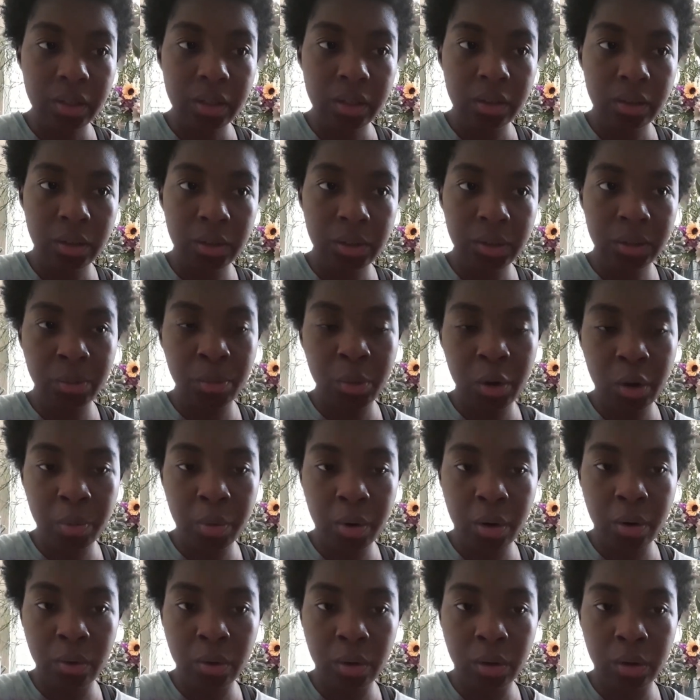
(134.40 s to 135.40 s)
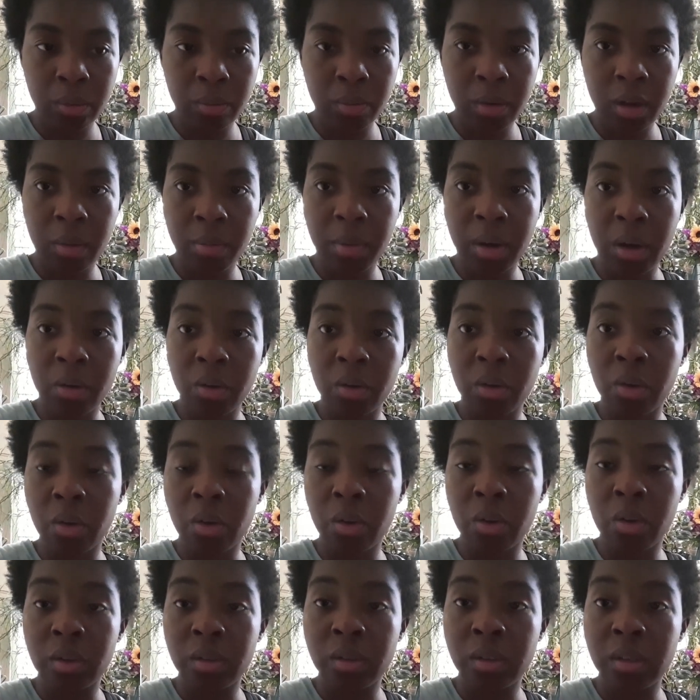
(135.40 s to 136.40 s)
this small poem about
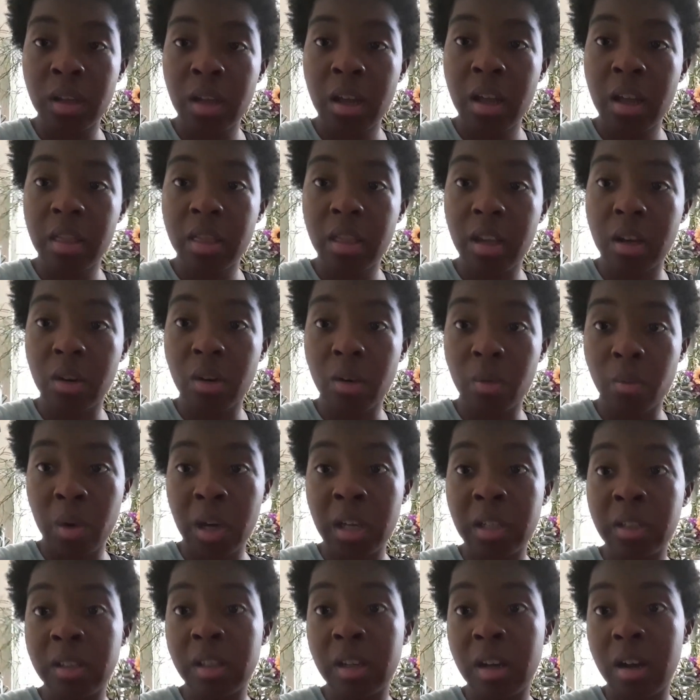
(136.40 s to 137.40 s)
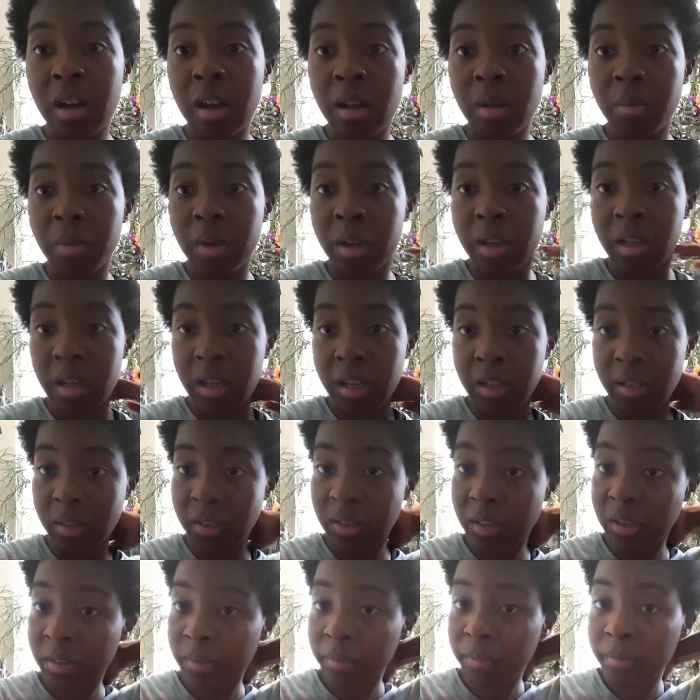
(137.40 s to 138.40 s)
girls that are rising up
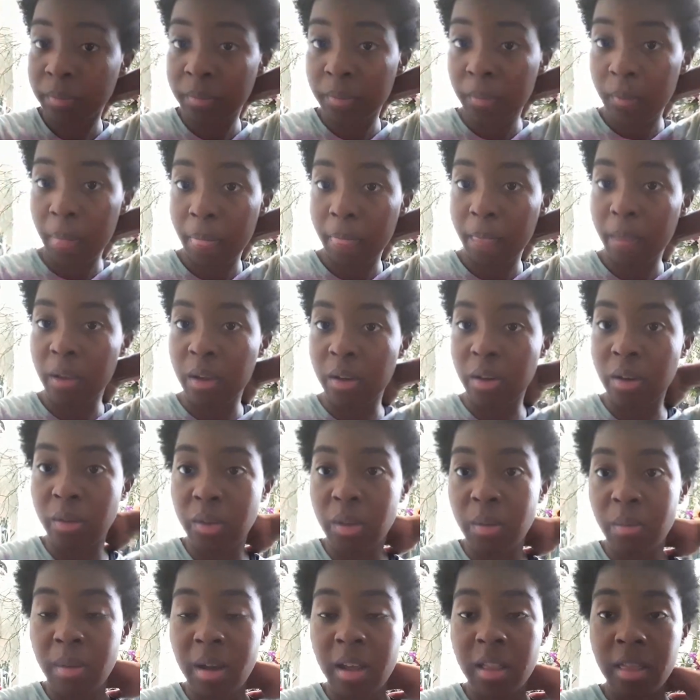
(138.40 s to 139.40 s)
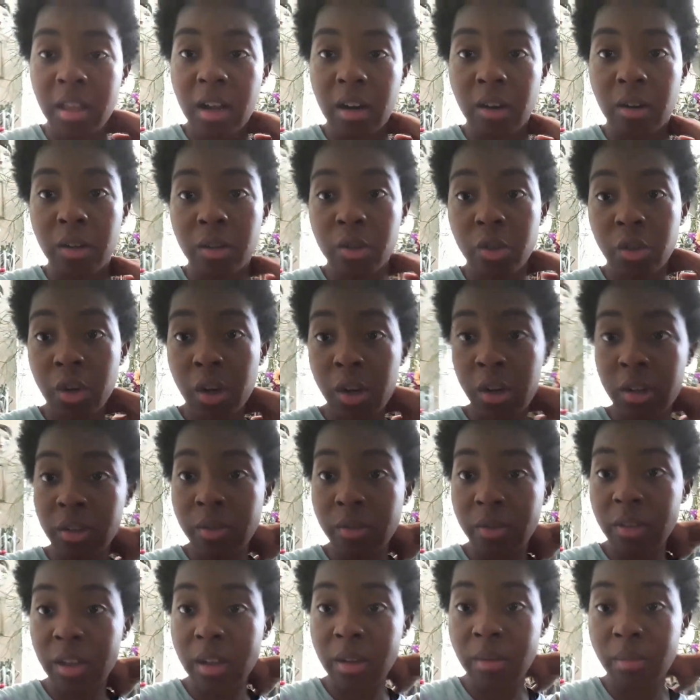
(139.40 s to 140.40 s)
against, the men that are in charge
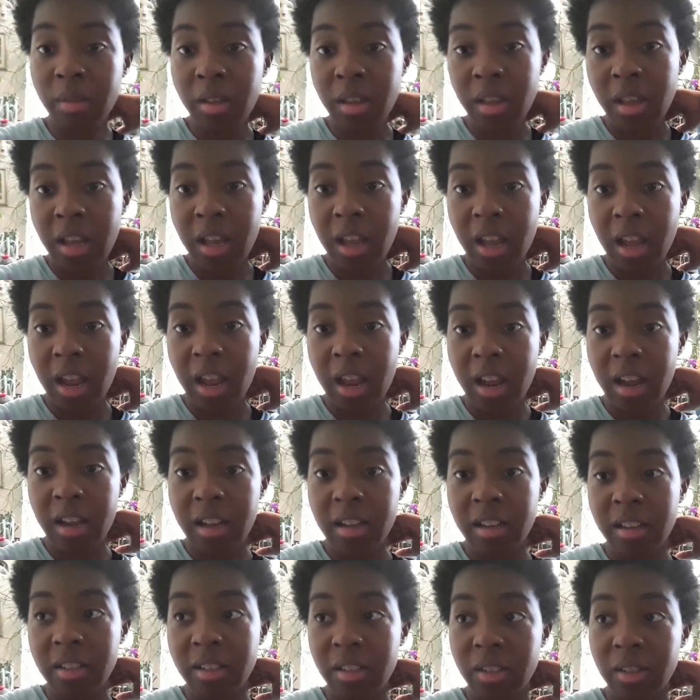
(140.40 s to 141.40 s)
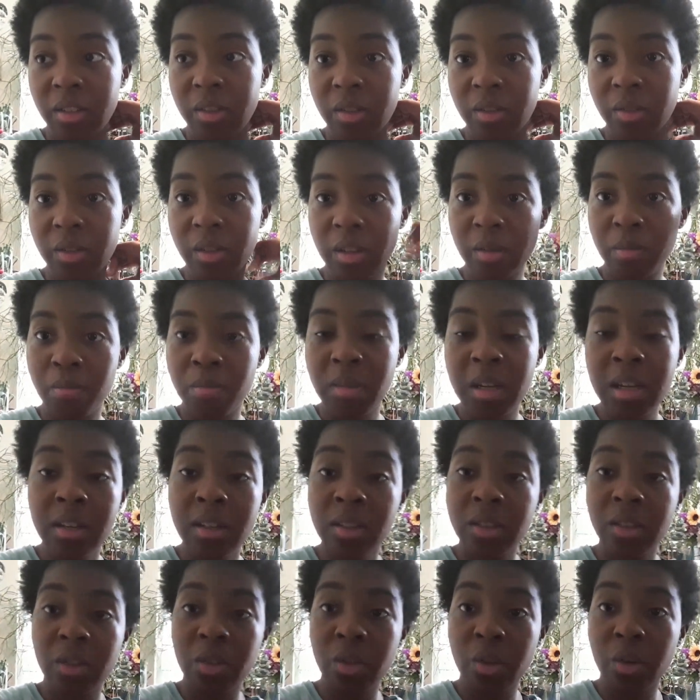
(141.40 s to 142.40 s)
of them. And
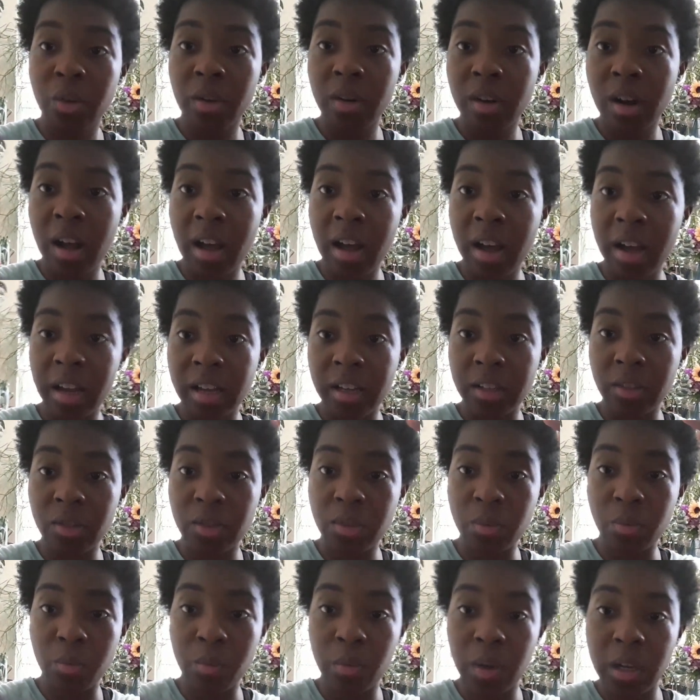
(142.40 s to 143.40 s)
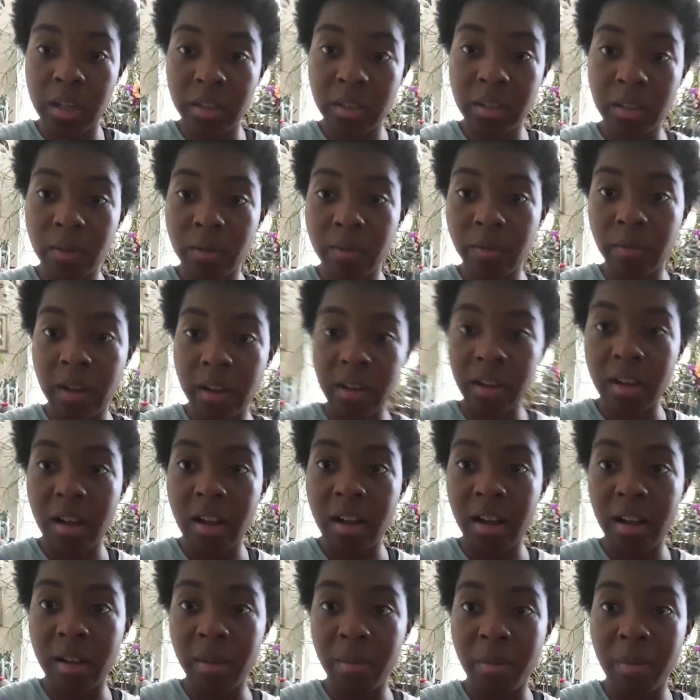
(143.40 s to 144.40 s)
Mina's third eye just wakes the fuck
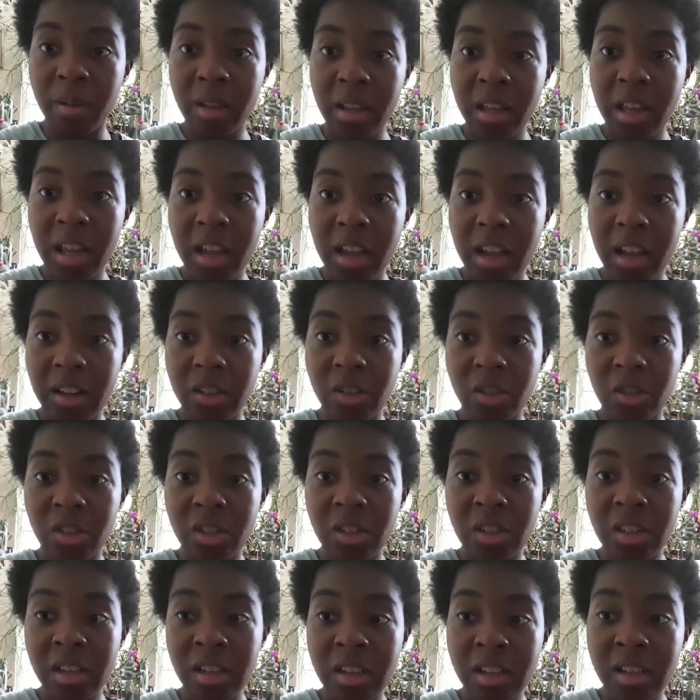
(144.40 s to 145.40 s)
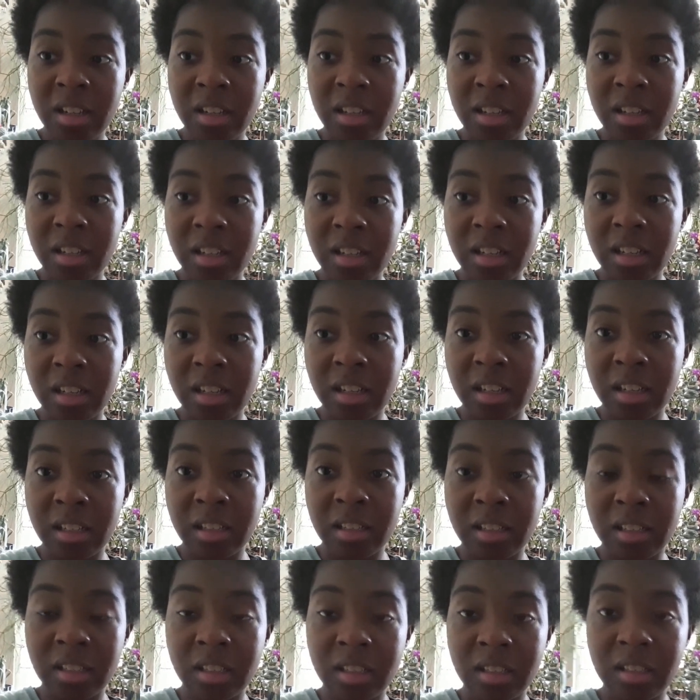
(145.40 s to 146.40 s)
up, and she
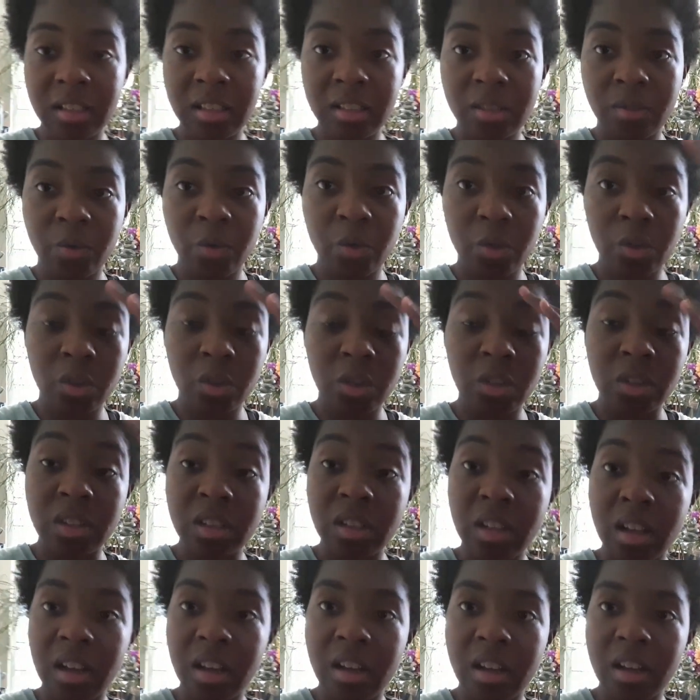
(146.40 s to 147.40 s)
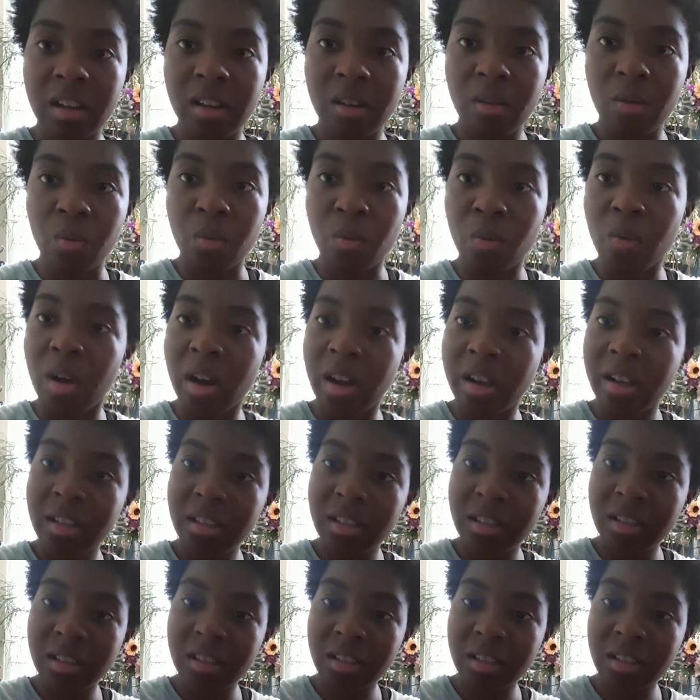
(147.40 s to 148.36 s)
is just like, what?